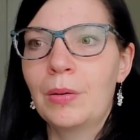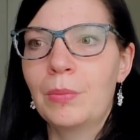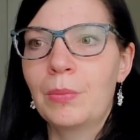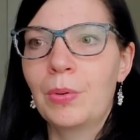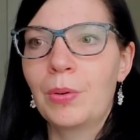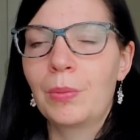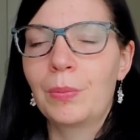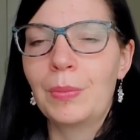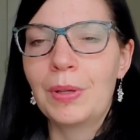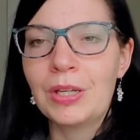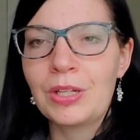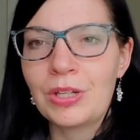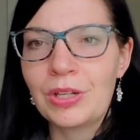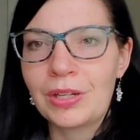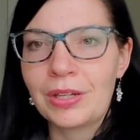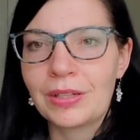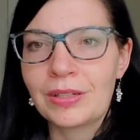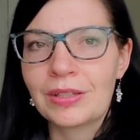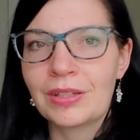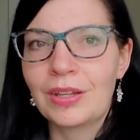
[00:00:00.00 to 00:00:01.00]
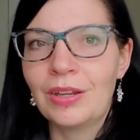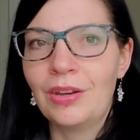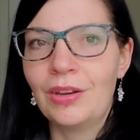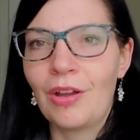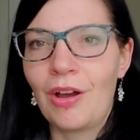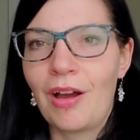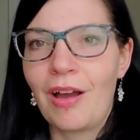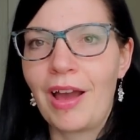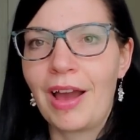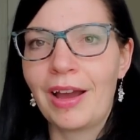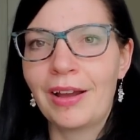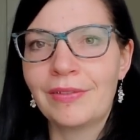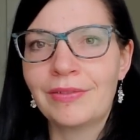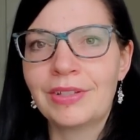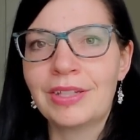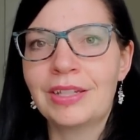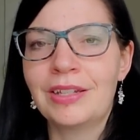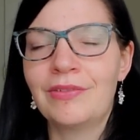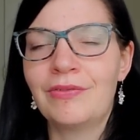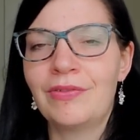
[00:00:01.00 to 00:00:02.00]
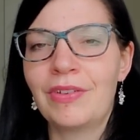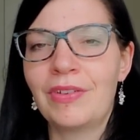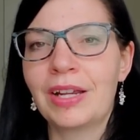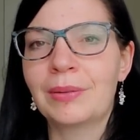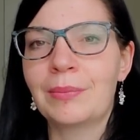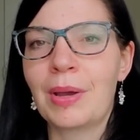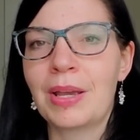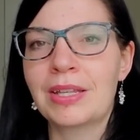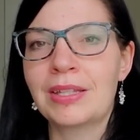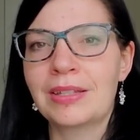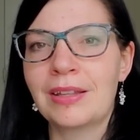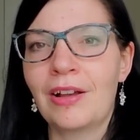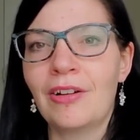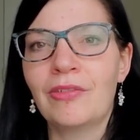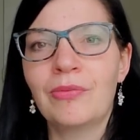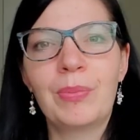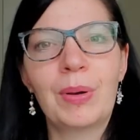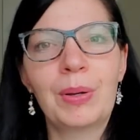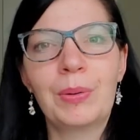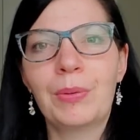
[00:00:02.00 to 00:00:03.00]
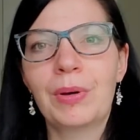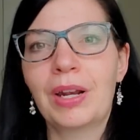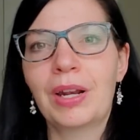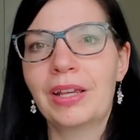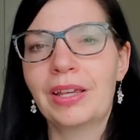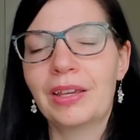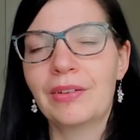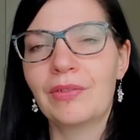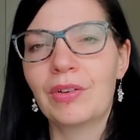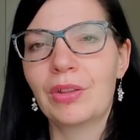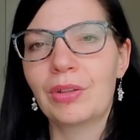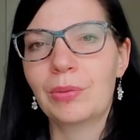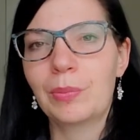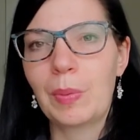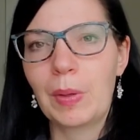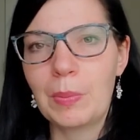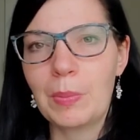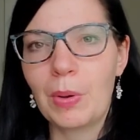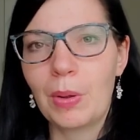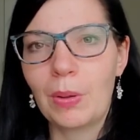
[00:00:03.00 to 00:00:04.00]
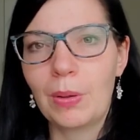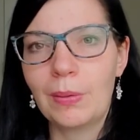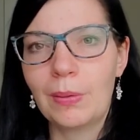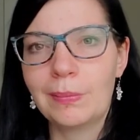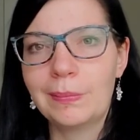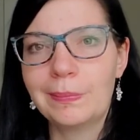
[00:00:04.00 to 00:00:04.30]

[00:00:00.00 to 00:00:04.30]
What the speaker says: permission to not have to define myself by what I give other people.